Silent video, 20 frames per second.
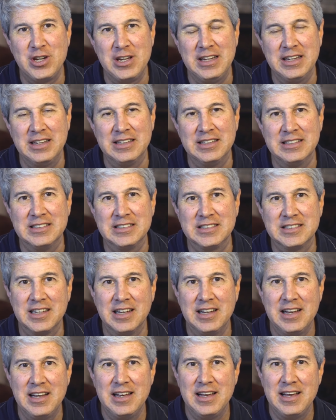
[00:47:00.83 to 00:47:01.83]
is,
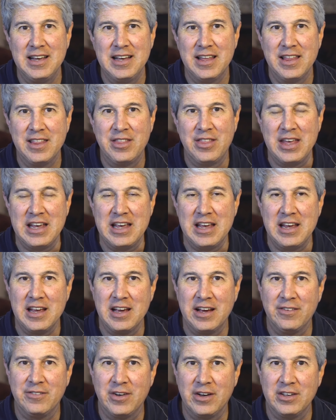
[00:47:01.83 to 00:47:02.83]
thinking
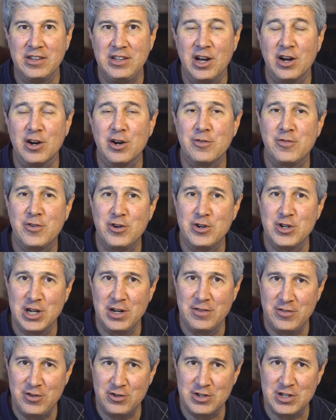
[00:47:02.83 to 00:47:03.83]
of a younger
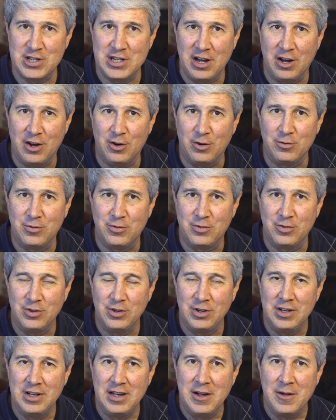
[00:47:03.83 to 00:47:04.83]
version of yourself,
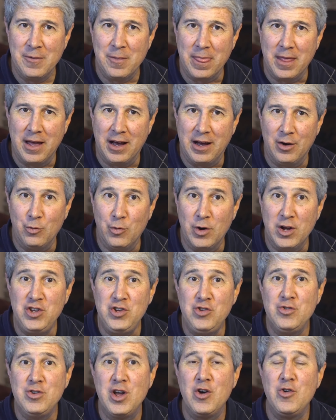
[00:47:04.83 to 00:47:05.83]
what
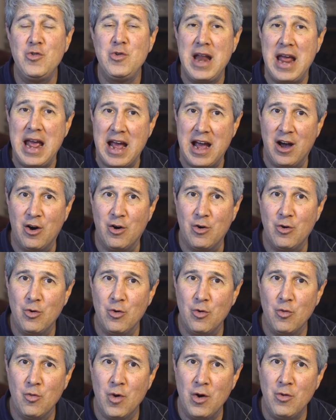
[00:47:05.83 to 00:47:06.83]
you know
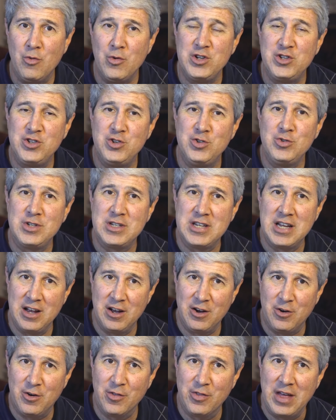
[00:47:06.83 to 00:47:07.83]
now, what would you
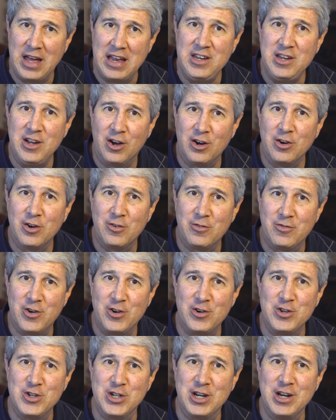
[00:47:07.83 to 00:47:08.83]
tell that younger
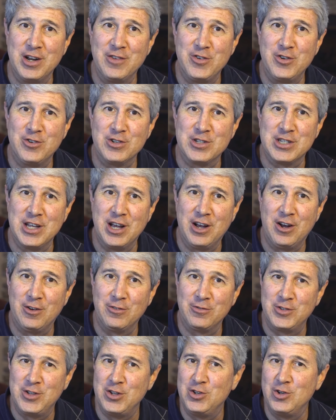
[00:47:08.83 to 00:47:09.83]
version of
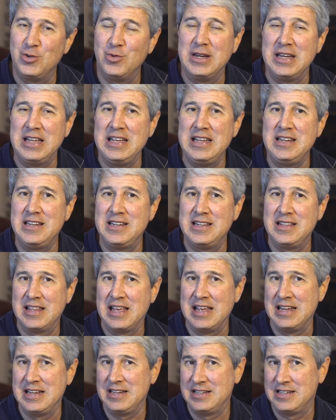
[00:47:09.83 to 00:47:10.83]
yourself to do
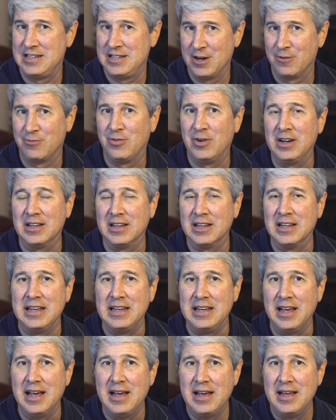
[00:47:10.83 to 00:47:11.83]
anything
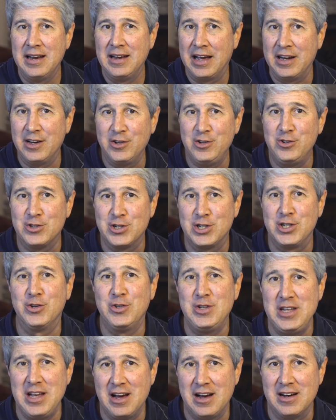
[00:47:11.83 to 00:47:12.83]
differently? Now, I know you're
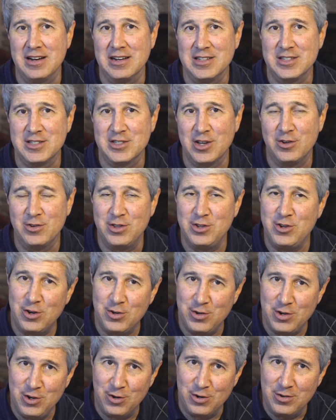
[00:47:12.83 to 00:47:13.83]
still young, so
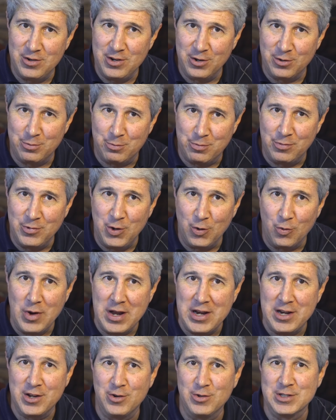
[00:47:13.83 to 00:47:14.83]
your
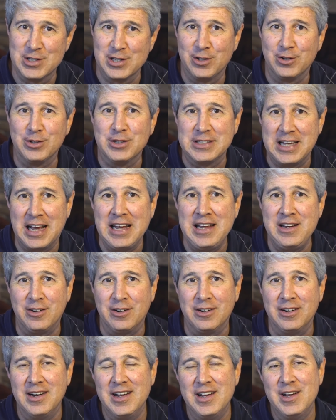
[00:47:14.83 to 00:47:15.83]
window is a little
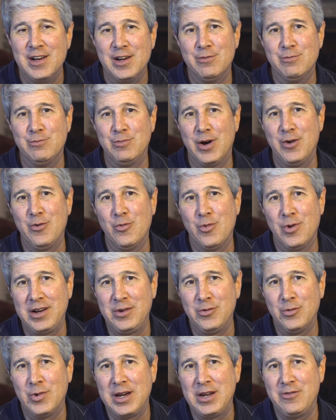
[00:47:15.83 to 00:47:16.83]
tighter, but
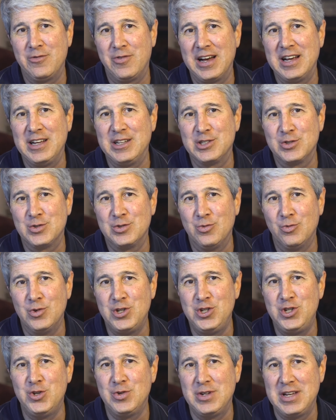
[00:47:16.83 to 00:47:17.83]
what advice
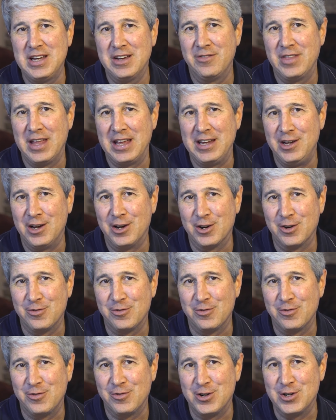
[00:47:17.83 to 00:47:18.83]
would you give that younger
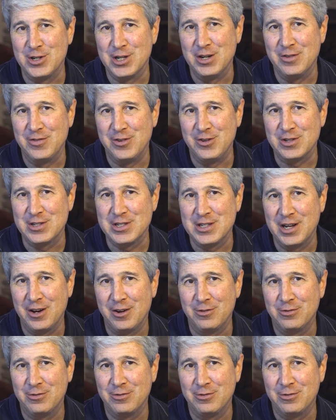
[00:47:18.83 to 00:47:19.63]
version of yourself?